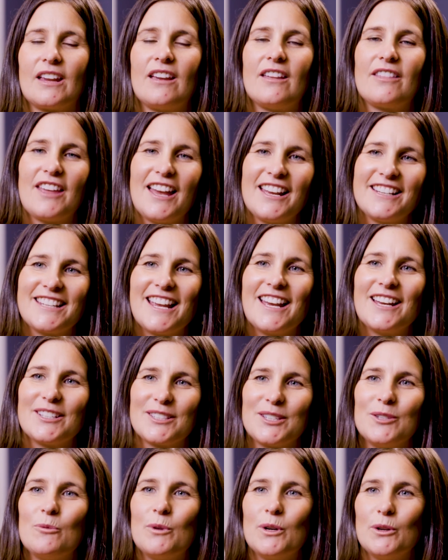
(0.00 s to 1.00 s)
Thanks
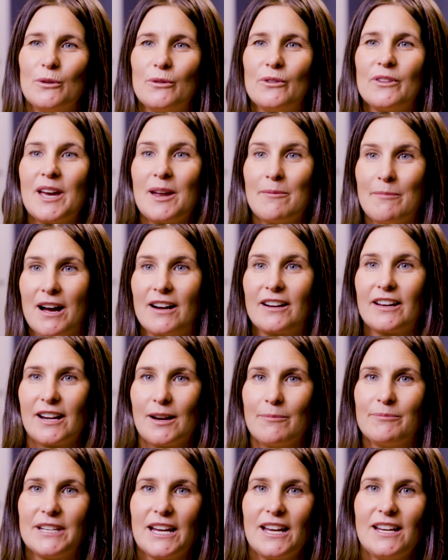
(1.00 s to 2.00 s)
Angus and Will for that market
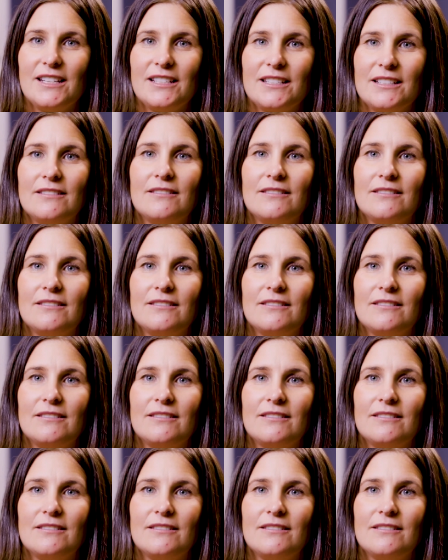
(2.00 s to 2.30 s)
update.